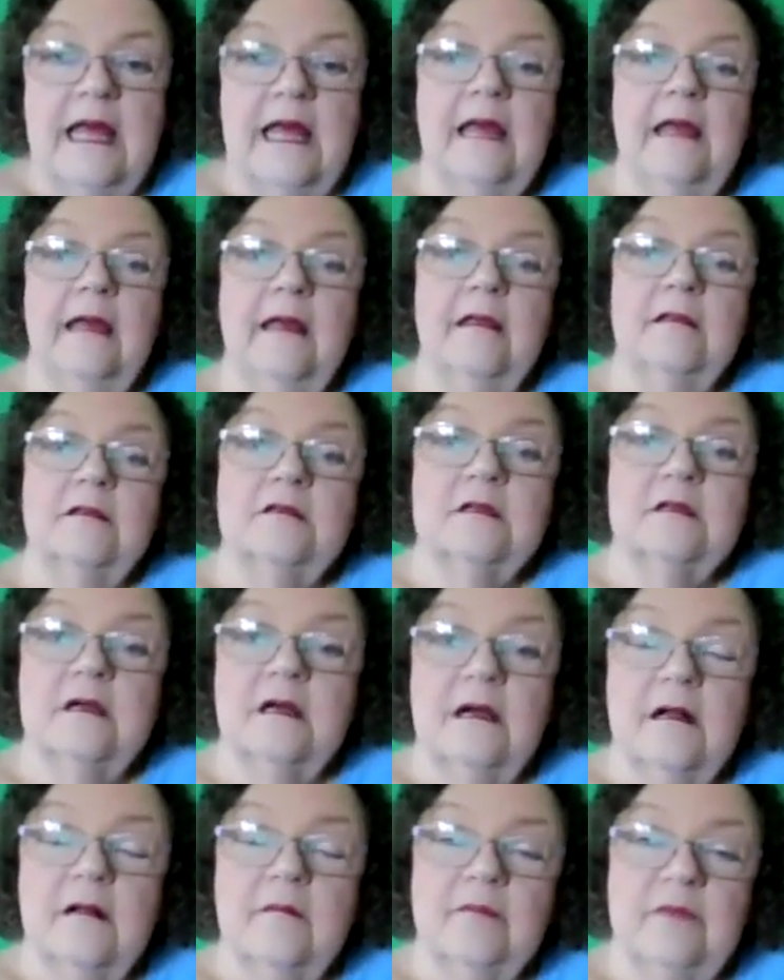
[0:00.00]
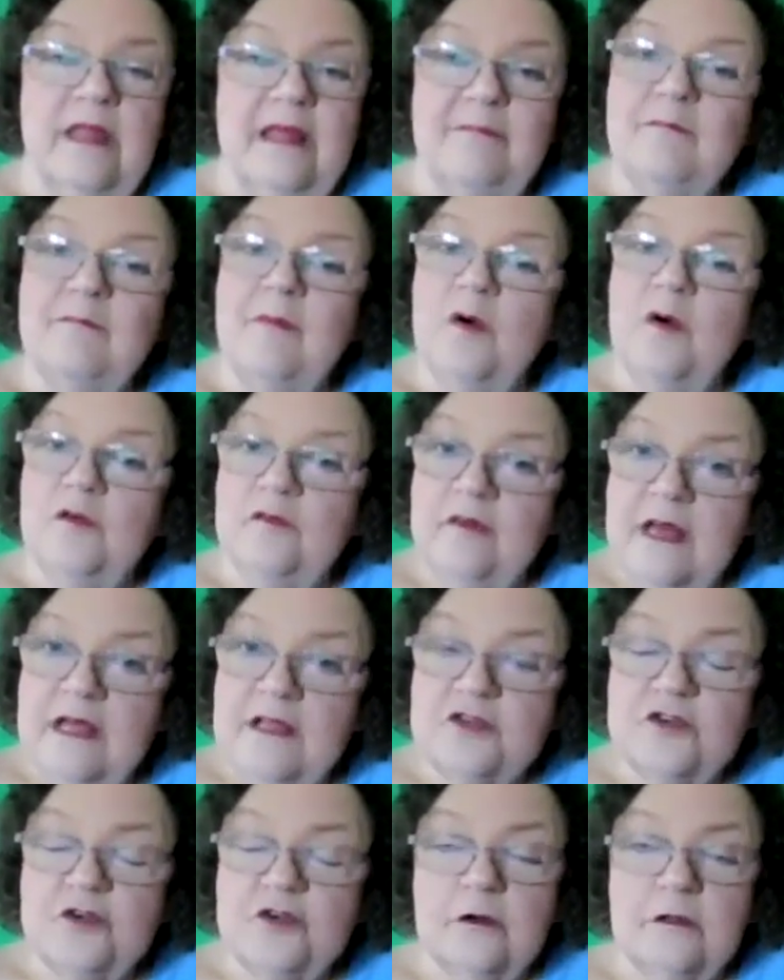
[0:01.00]
And it
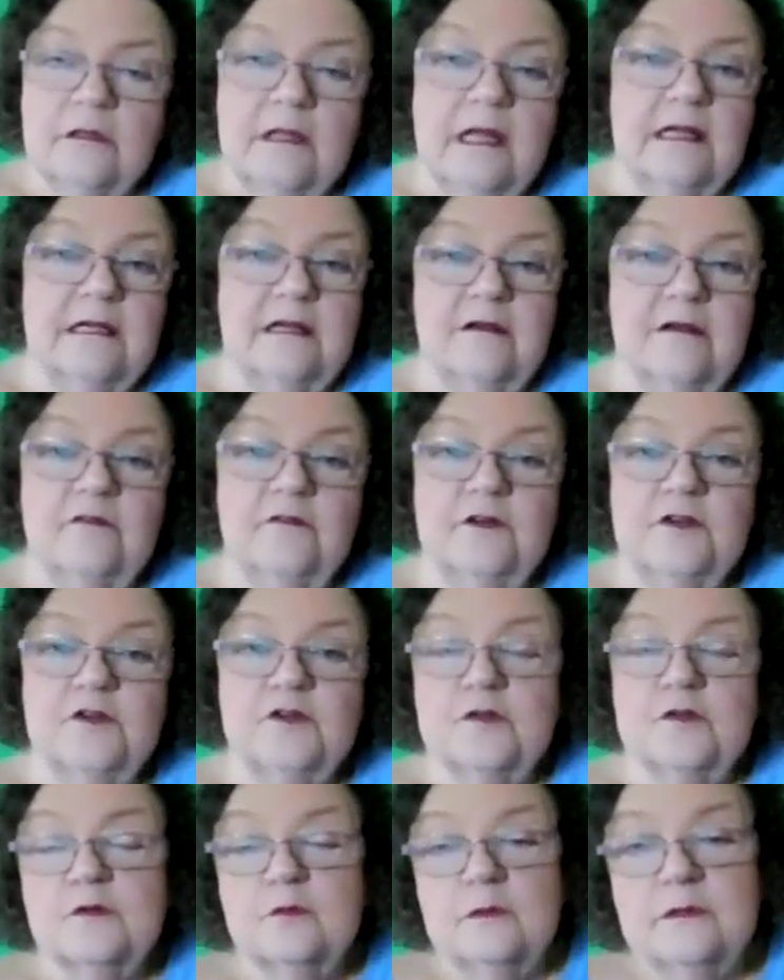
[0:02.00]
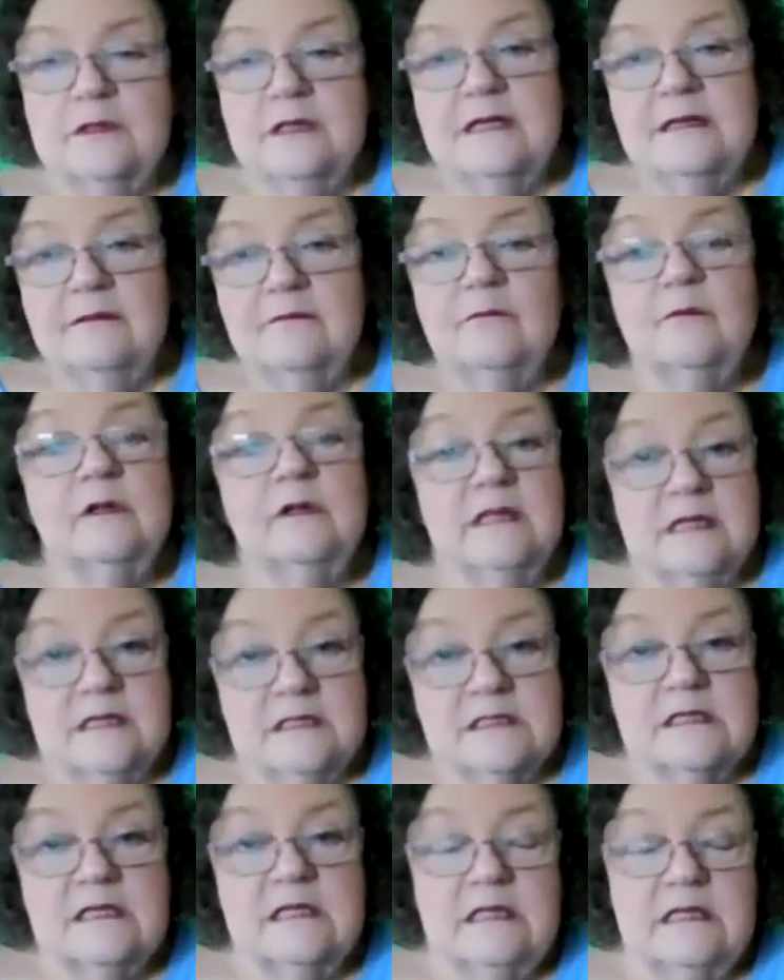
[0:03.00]
motivates your elected officials when they
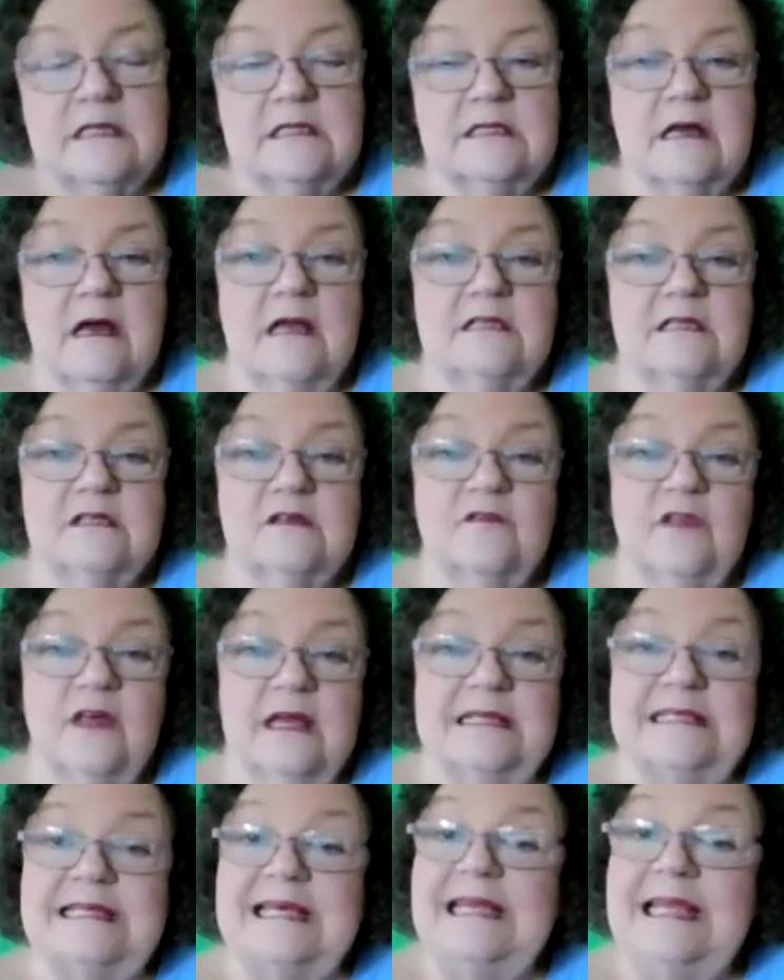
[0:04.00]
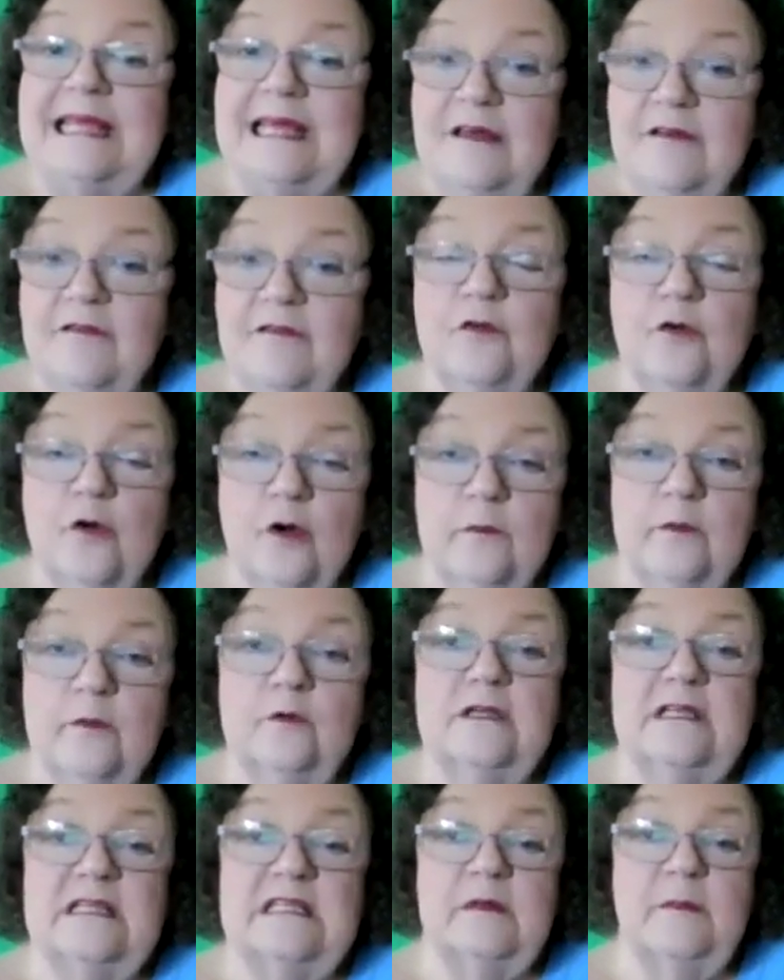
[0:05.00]
see these kinds of things. And if your
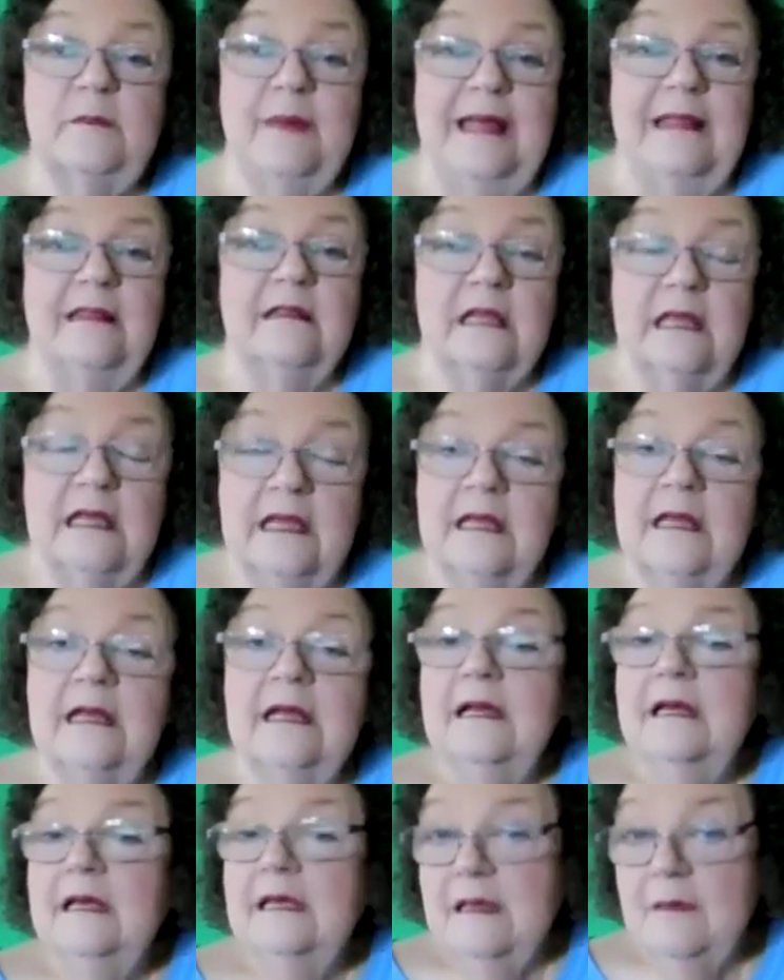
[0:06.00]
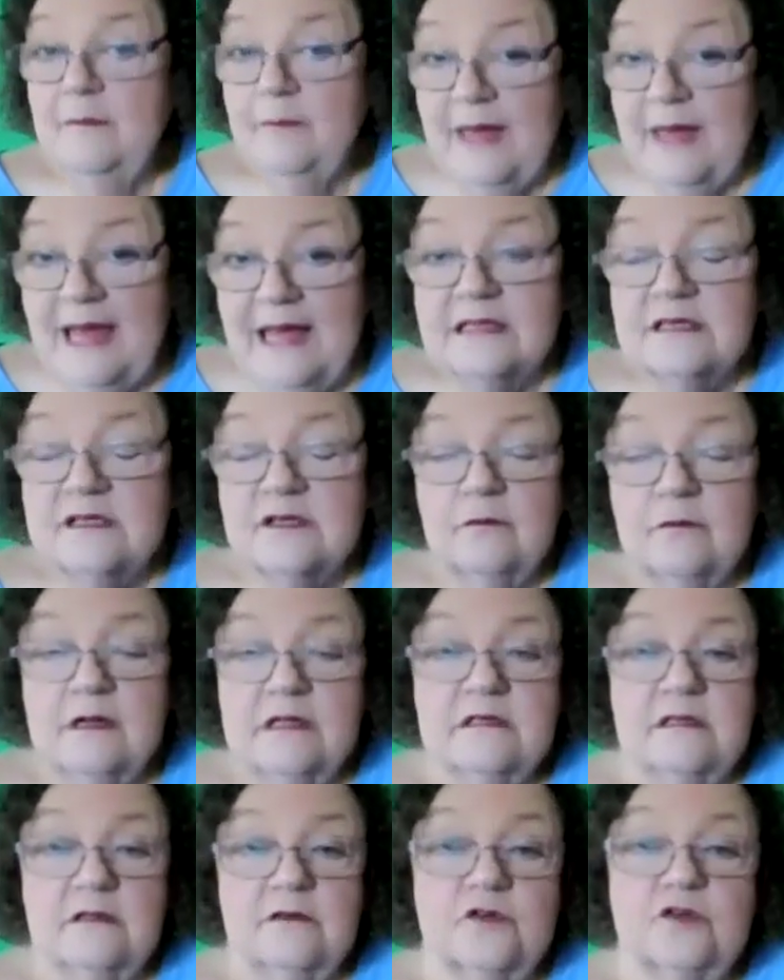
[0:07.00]
municipality can pass the
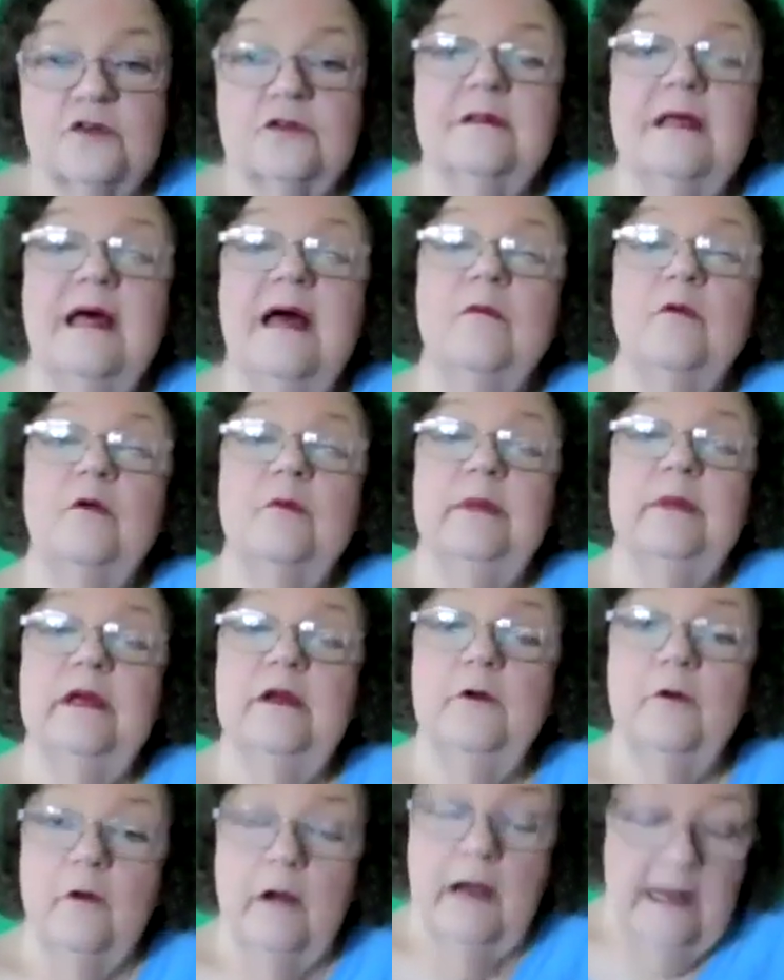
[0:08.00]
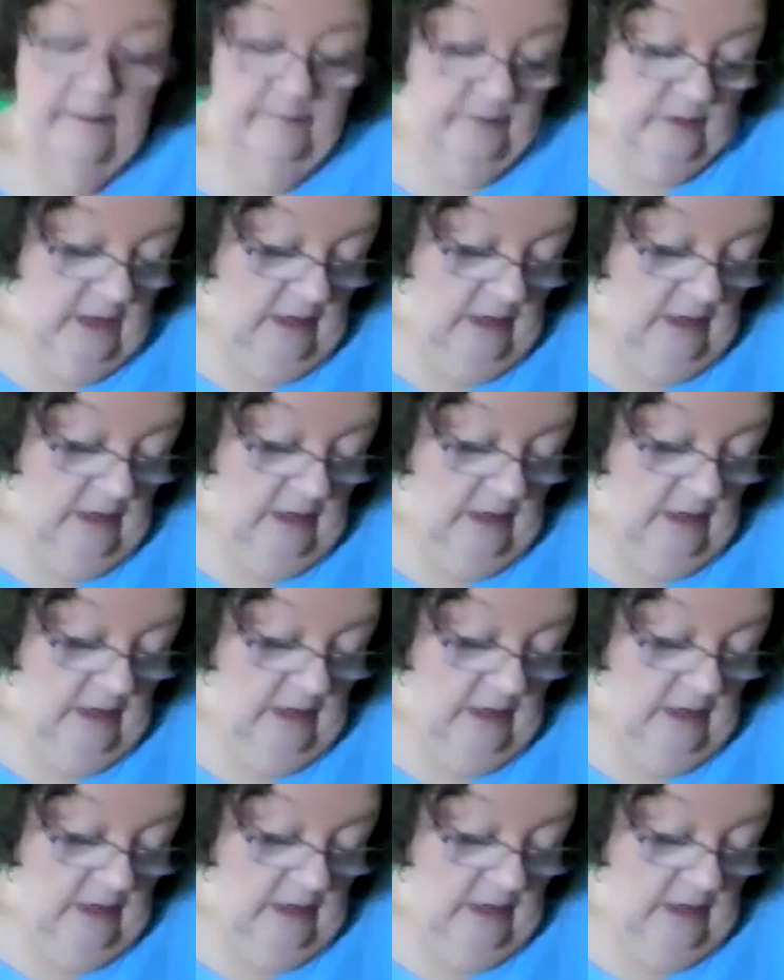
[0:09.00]
resolution, that would be great.